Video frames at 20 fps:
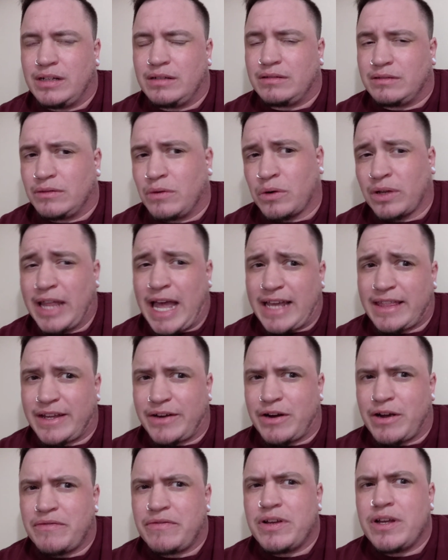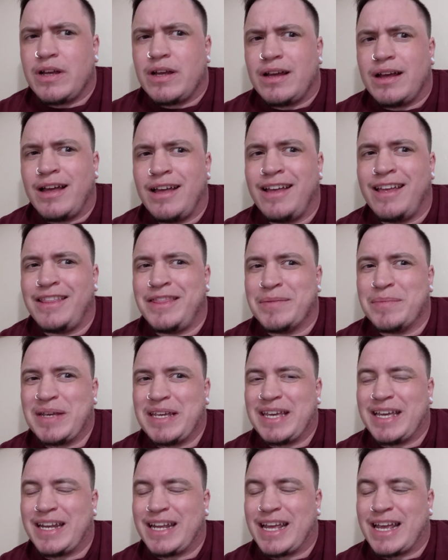or lack thereof, in the
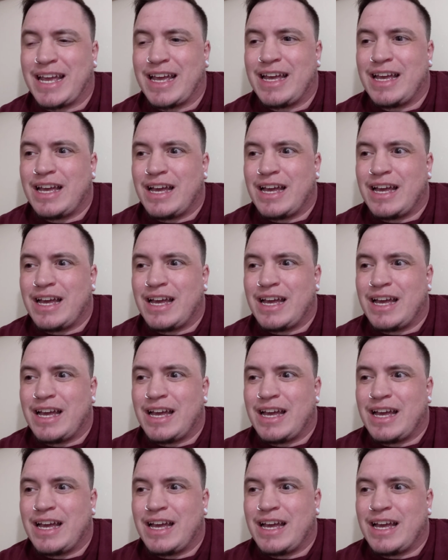beginning,